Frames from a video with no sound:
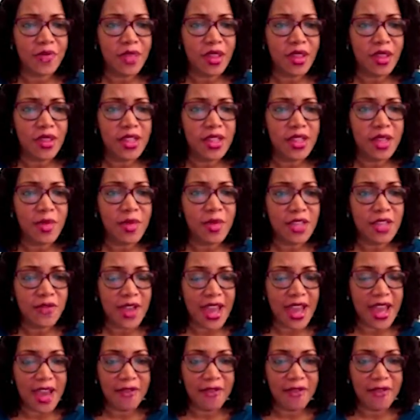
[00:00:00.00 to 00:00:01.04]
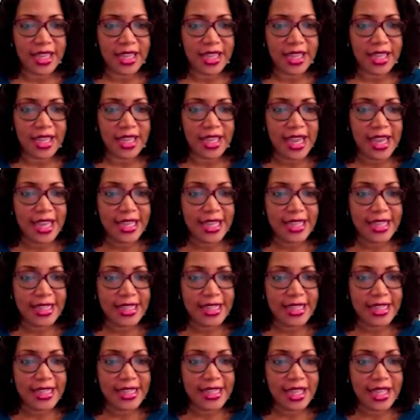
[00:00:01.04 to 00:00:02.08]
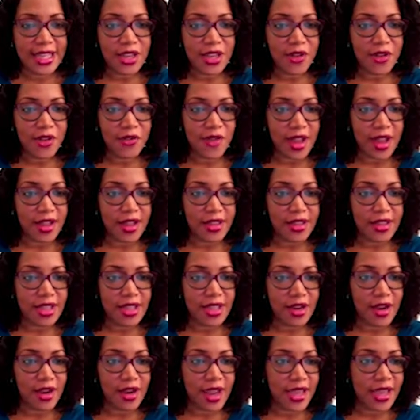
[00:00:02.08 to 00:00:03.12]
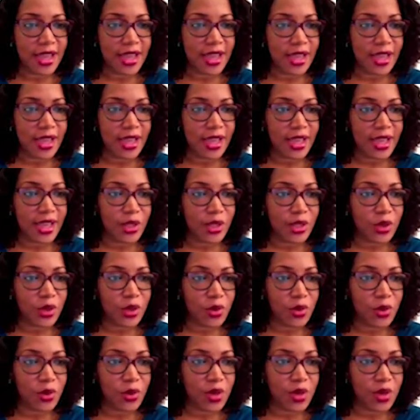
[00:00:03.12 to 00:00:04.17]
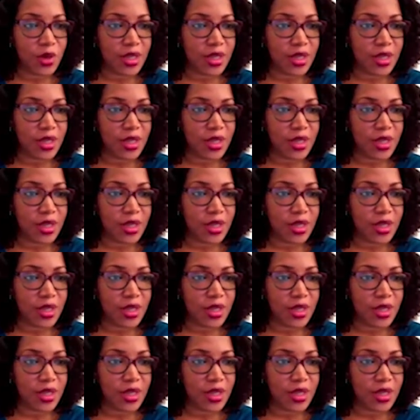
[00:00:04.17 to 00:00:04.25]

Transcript: So let me see if I have any single files here. I can quickly upload.